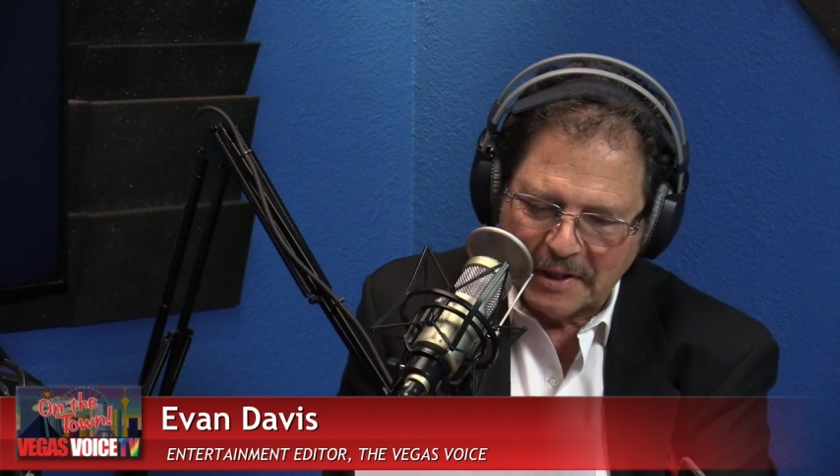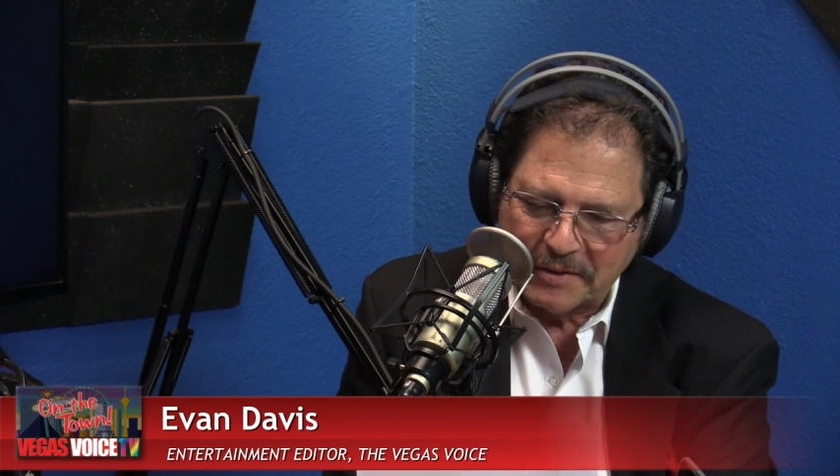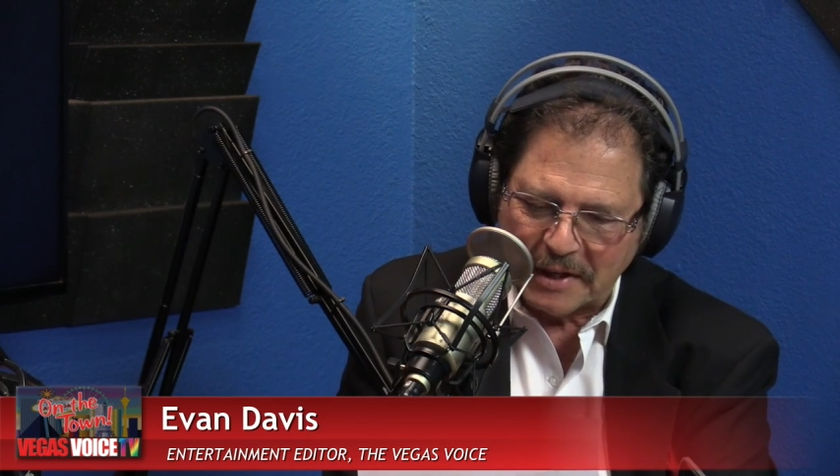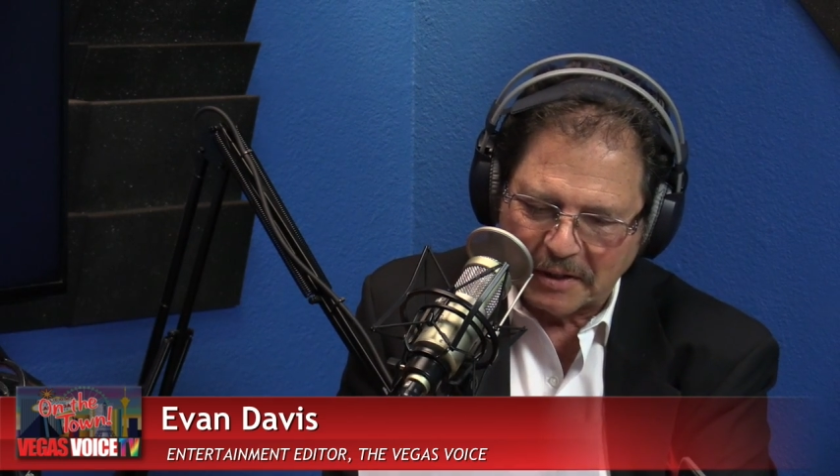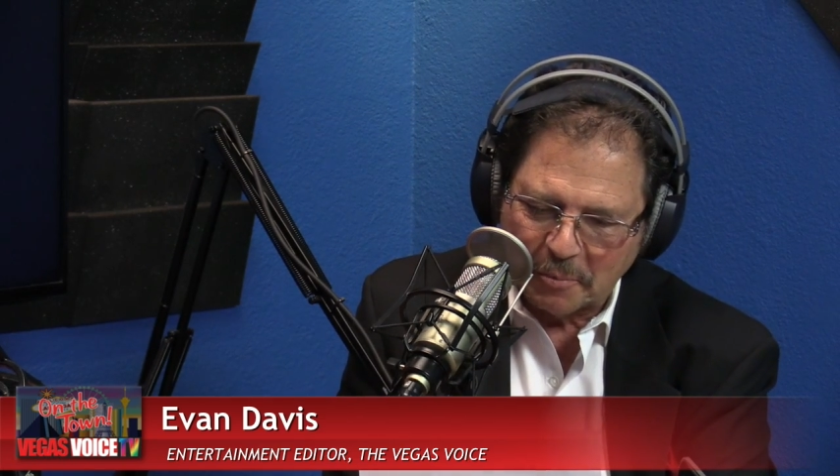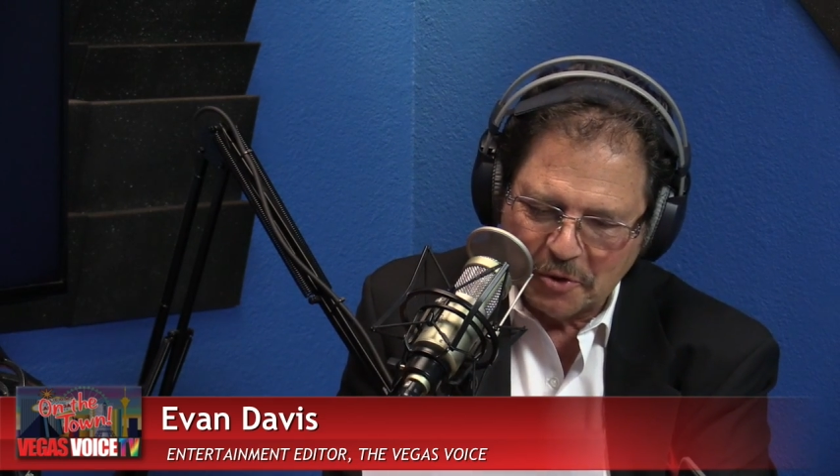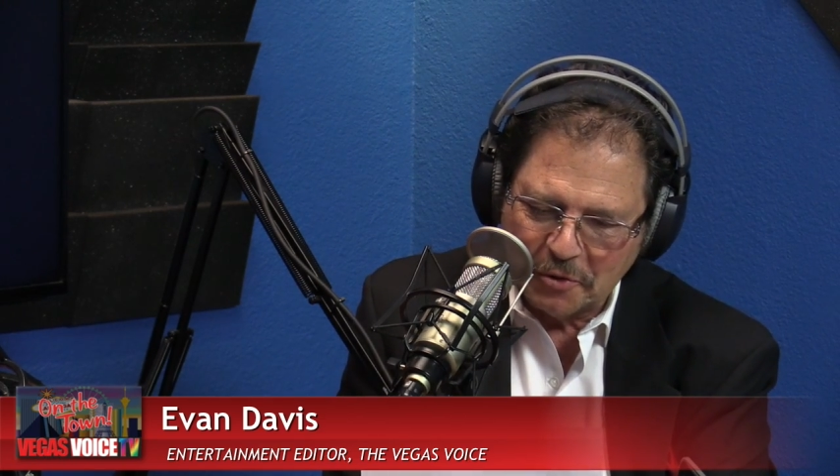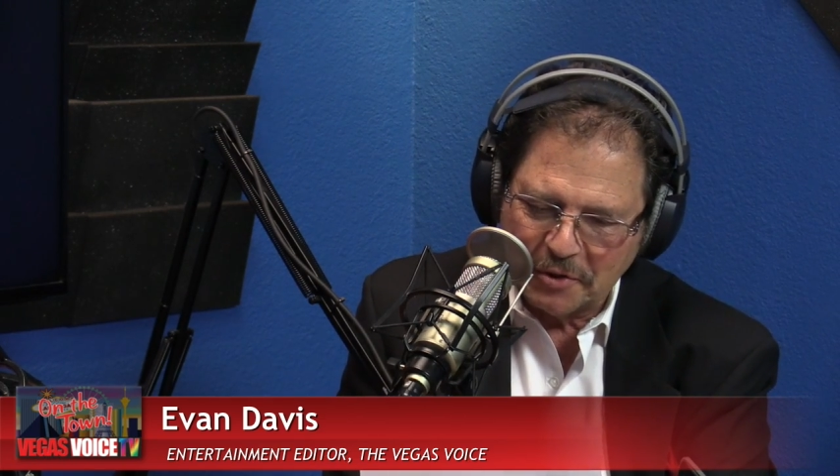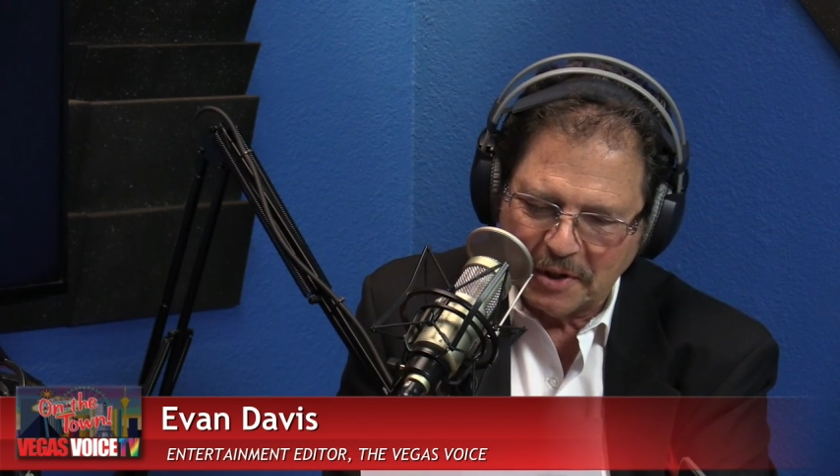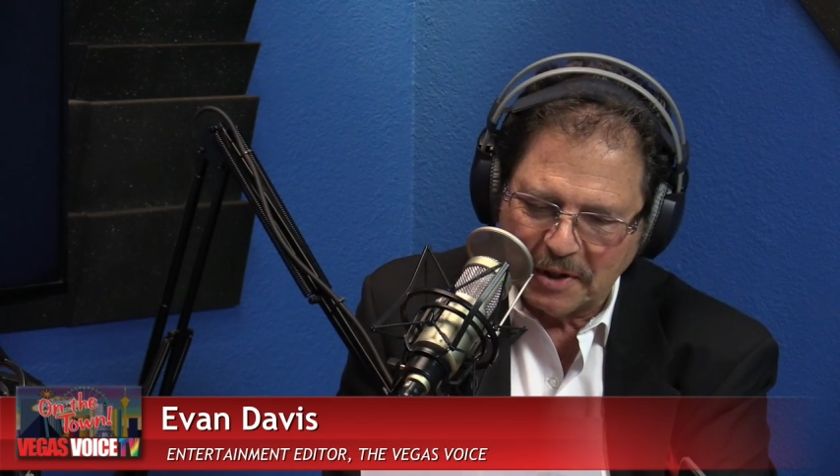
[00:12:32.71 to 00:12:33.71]
Sound of
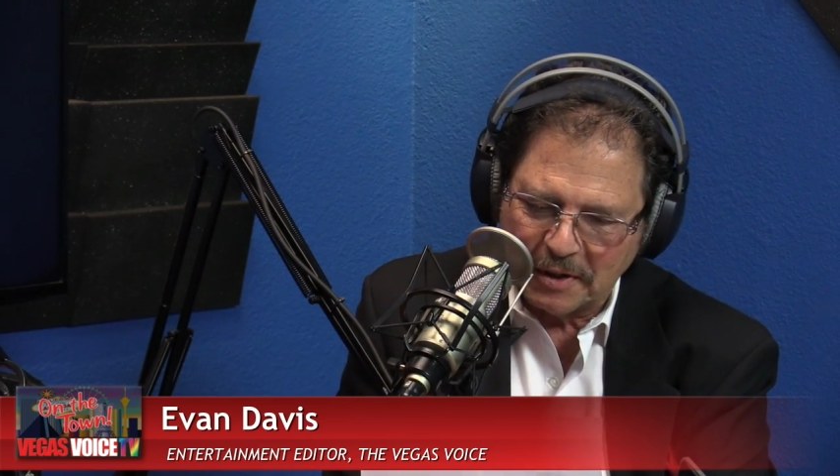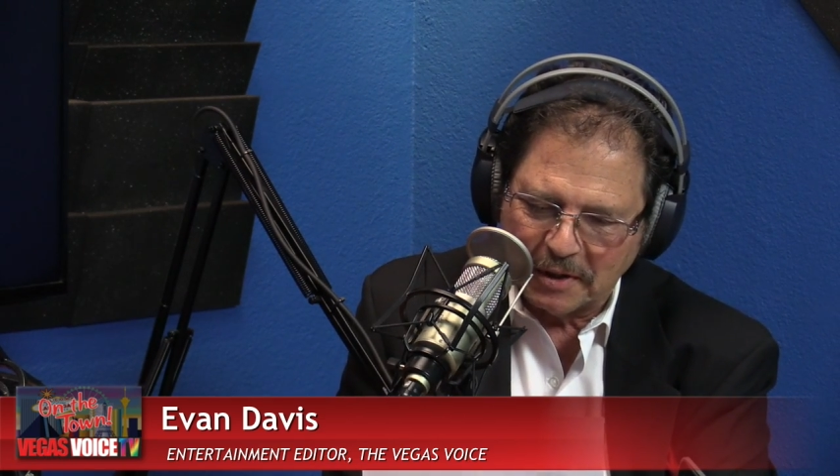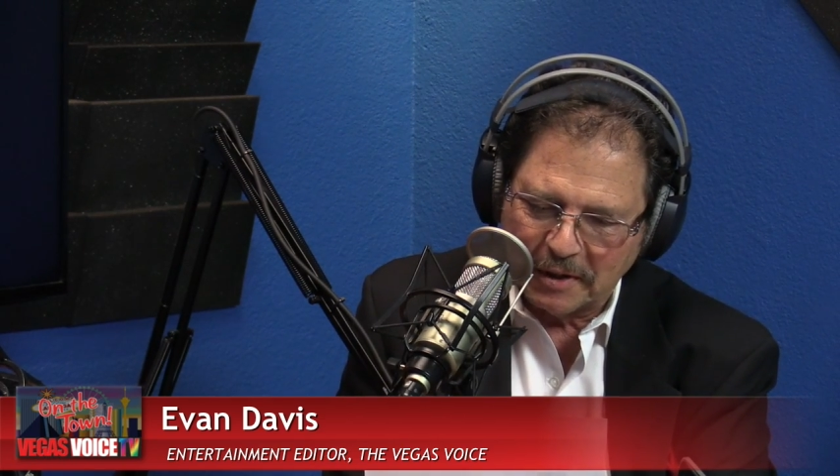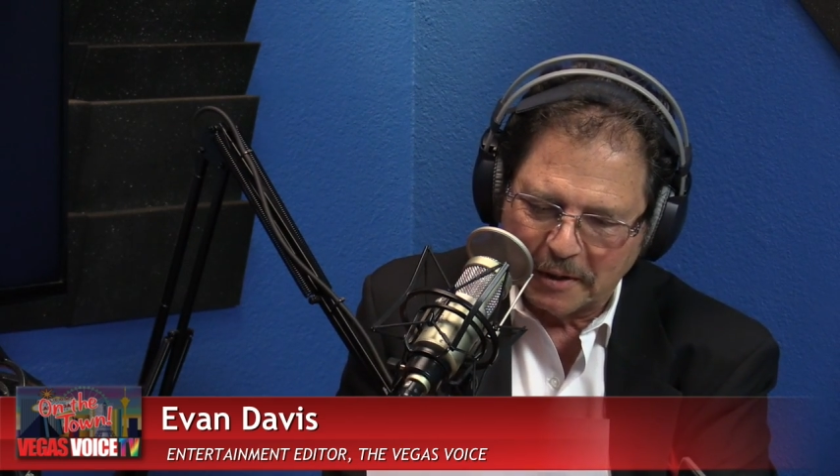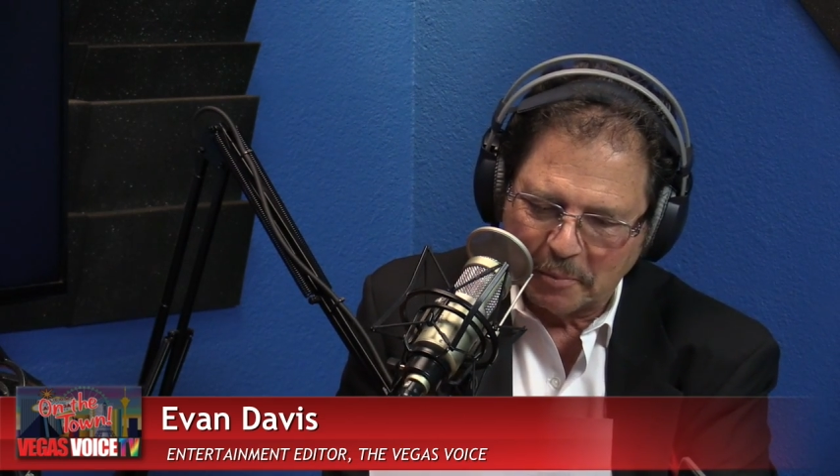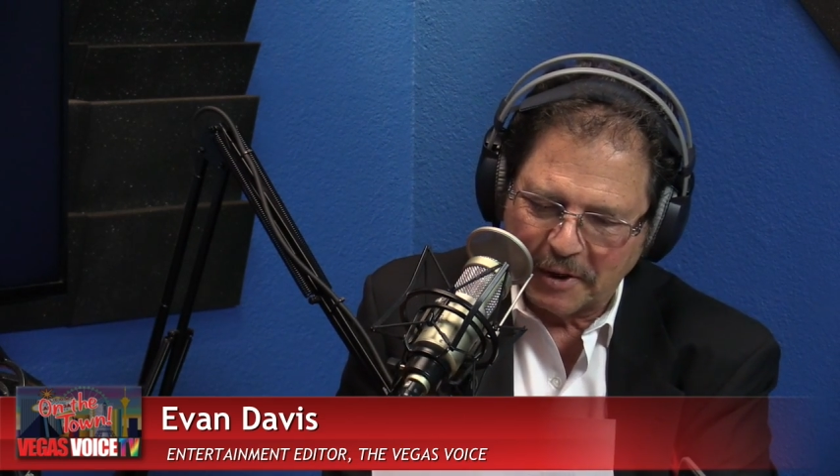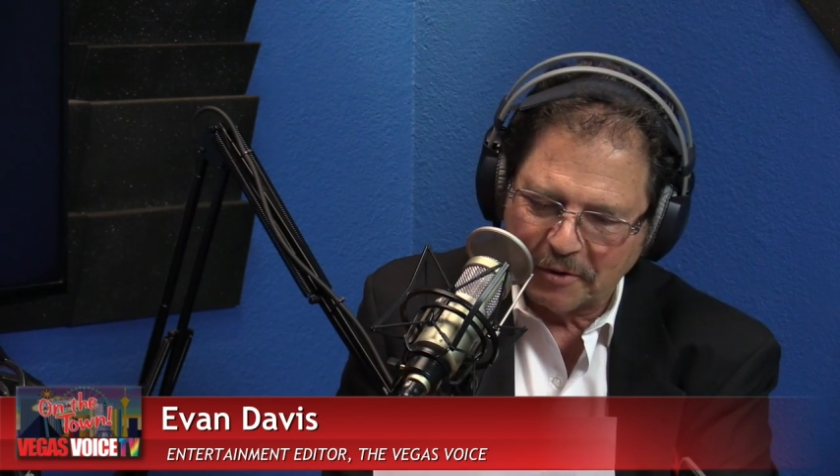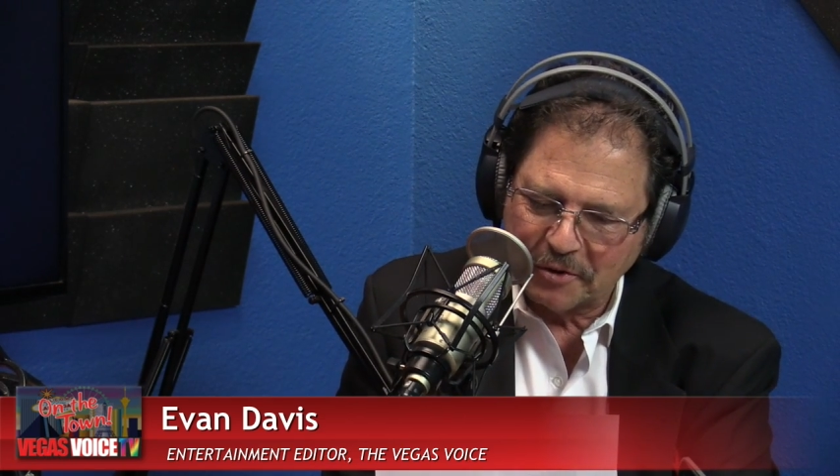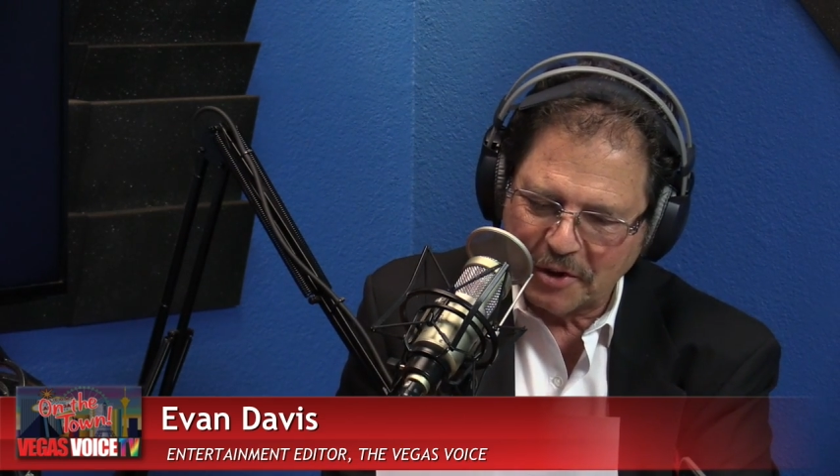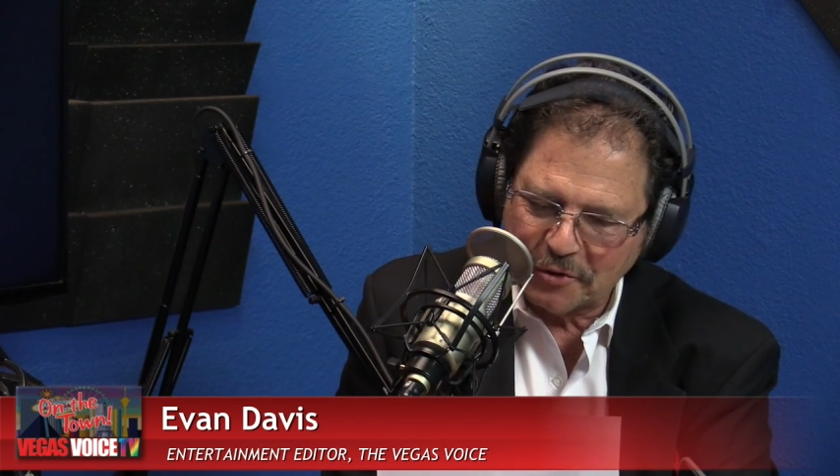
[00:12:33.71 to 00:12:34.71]
Music, A Little
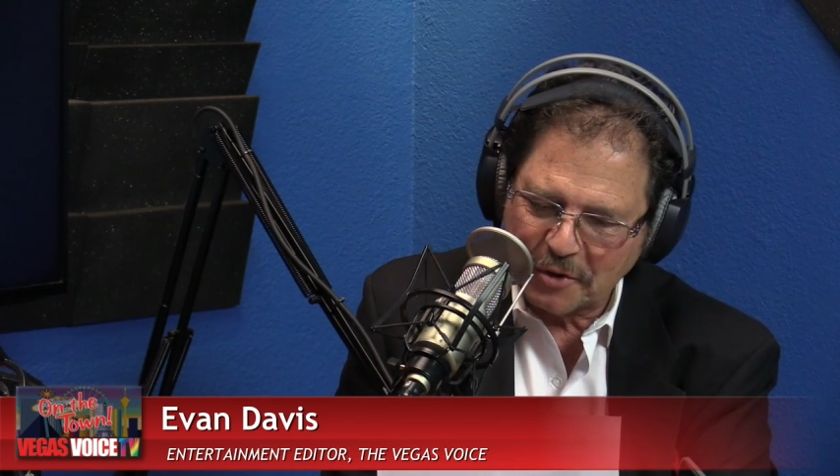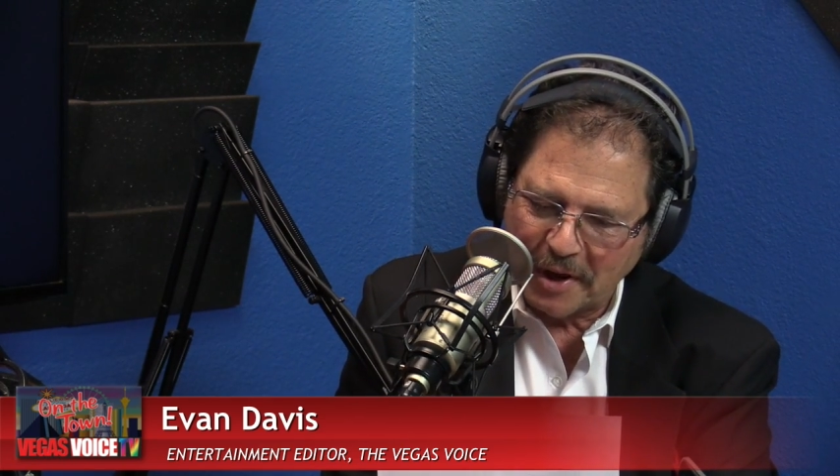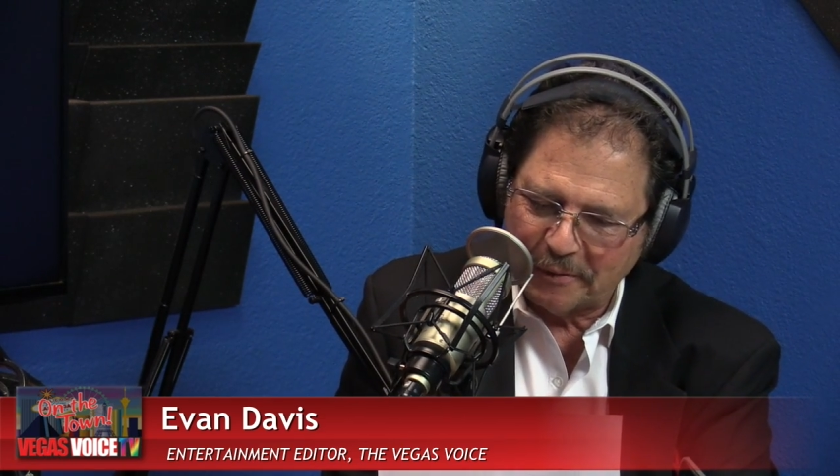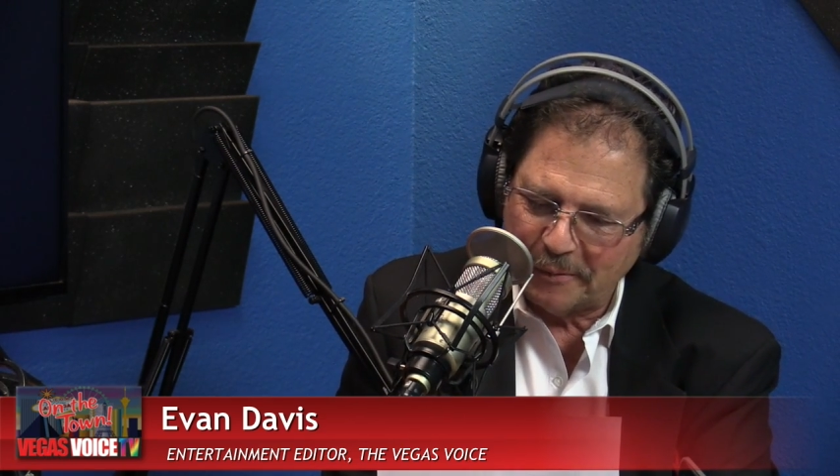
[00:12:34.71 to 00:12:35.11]
Mary Sunshine,